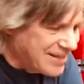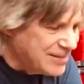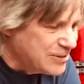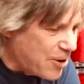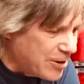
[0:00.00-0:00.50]

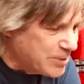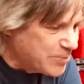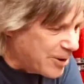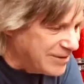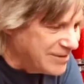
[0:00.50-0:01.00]
is the hardest
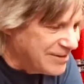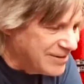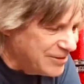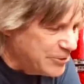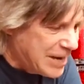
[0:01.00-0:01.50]
part.
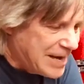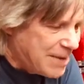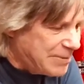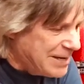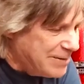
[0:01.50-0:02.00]
You cannot
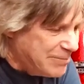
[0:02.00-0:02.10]
be in